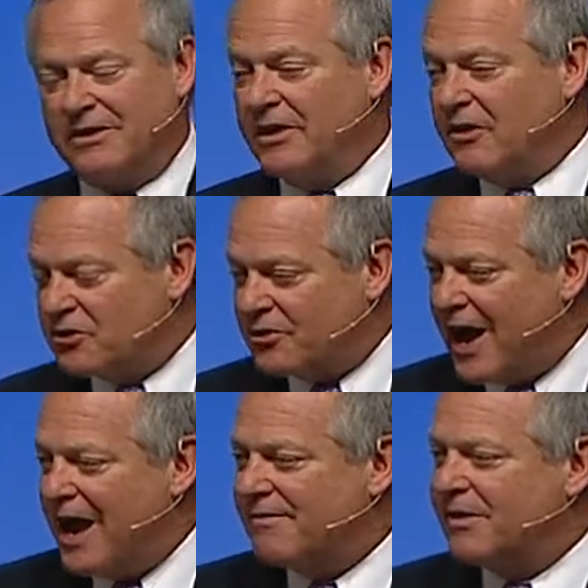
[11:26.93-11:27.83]
Another
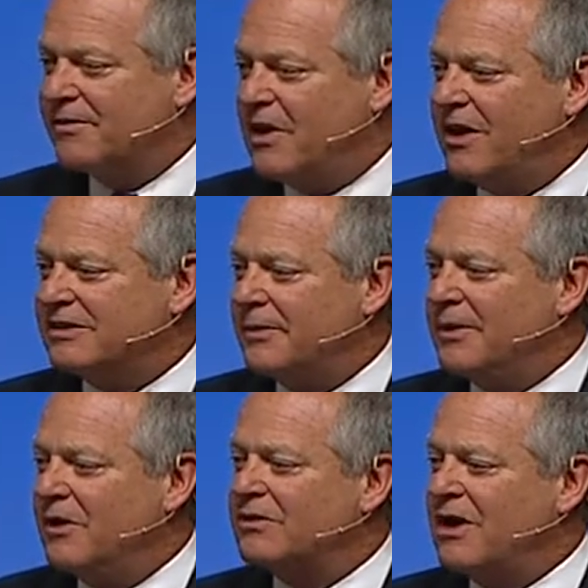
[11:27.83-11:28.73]
driver of cost that we
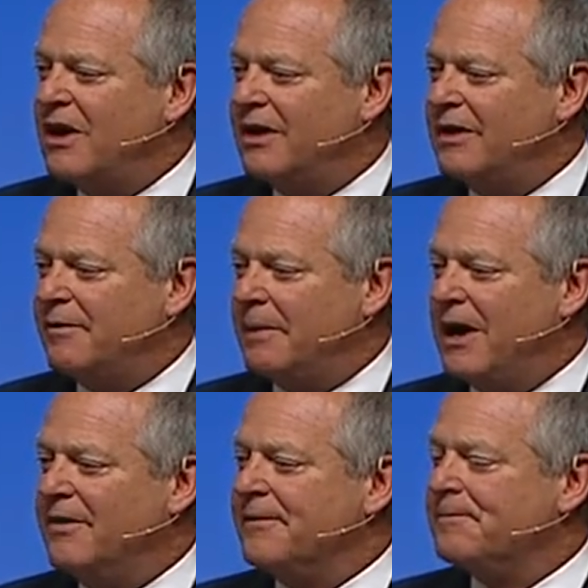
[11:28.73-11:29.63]
don't talk enough
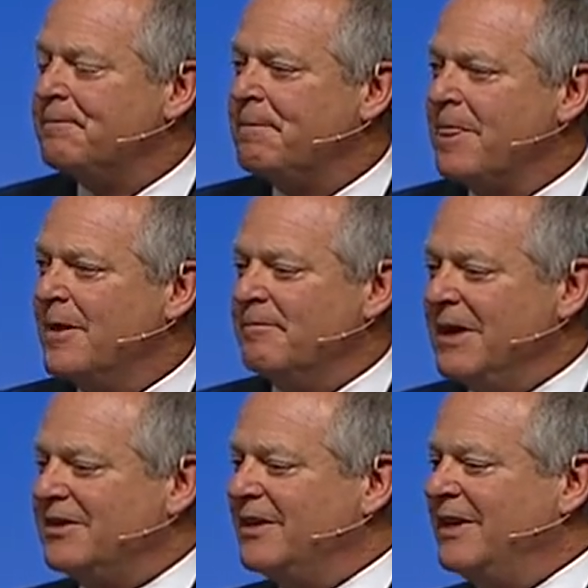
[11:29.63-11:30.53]
about:
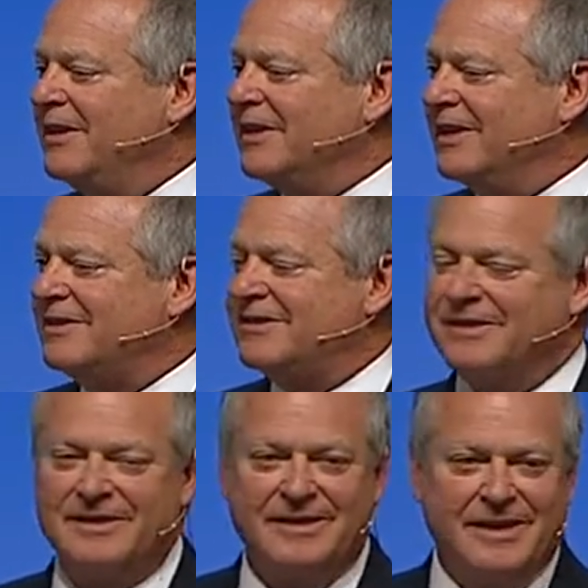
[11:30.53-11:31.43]
mental illness
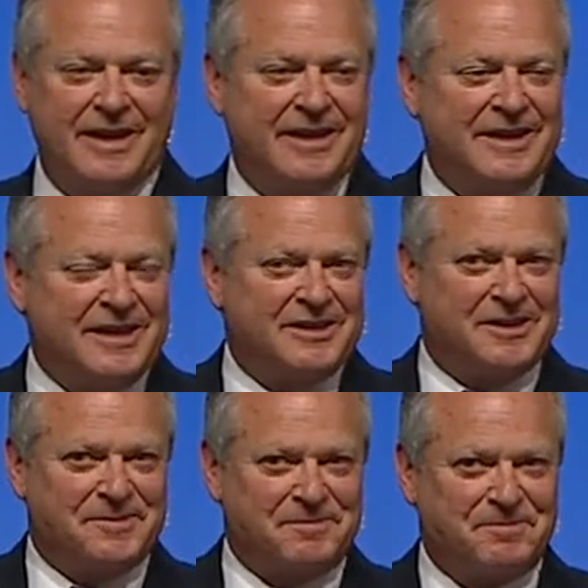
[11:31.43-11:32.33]
and addiction.